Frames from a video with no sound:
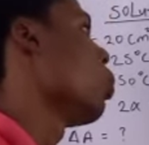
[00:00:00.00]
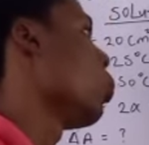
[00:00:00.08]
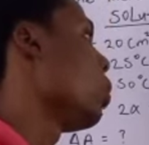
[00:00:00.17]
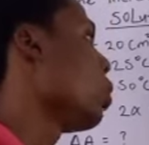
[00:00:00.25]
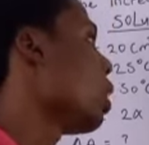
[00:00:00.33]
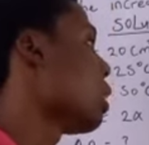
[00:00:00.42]

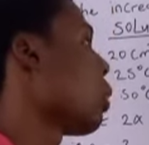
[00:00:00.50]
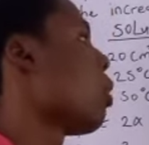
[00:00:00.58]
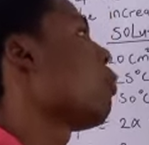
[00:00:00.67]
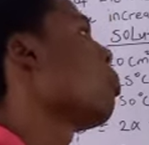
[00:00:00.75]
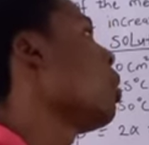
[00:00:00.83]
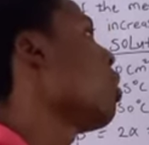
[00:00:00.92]
we know that our
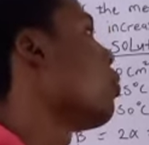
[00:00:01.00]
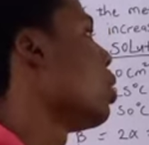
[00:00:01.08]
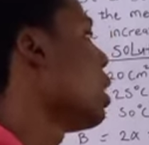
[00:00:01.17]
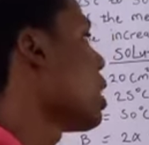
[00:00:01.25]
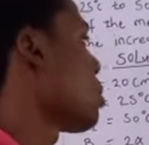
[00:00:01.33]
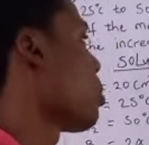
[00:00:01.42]
formula for
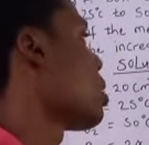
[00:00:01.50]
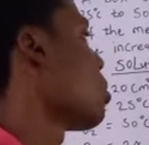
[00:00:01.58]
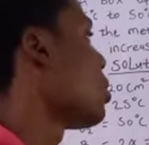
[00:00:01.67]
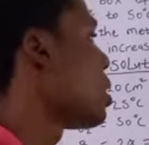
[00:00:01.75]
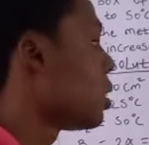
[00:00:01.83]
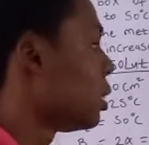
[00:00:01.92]
area
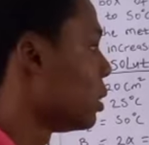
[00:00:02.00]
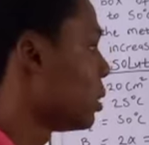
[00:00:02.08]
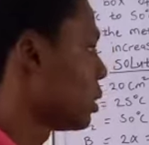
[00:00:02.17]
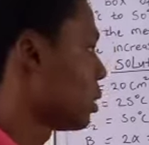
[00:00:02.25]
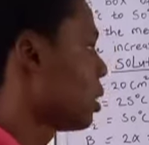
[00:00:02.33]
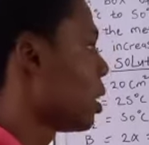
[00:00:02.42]
expansivity is
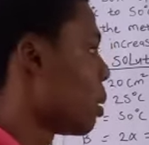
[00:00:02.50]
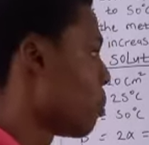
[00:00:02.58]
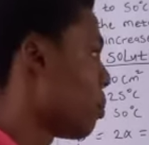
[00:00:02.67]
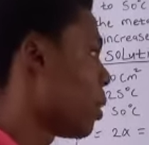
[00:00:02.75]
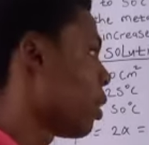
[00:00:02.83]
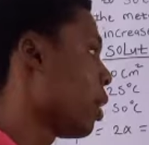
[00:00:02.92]

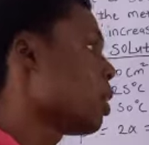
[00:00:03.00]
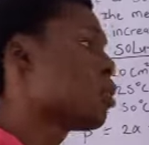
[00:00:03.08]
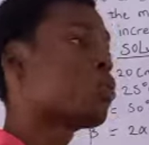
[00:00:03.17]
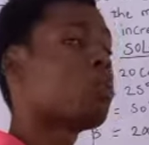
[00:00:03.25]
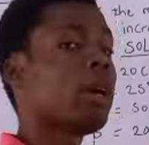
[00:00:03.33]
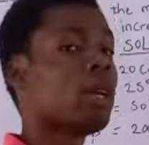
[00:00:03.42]

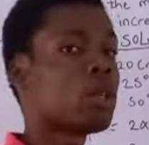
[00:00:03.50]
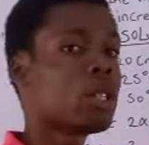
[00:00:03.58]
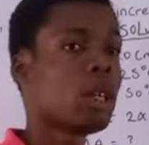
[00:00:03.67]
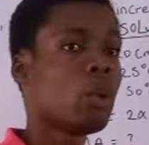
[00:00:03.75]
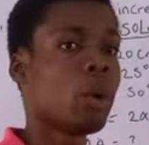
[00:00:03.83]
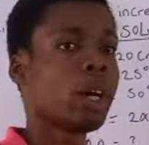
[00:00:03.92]
A2 minus
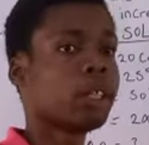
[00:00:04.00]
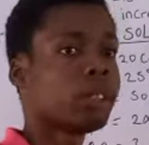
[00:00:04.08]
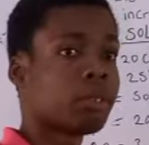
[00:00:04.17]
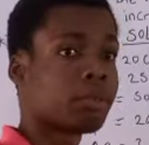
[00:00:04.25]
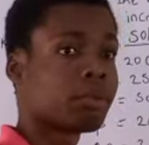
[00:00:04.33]
A1.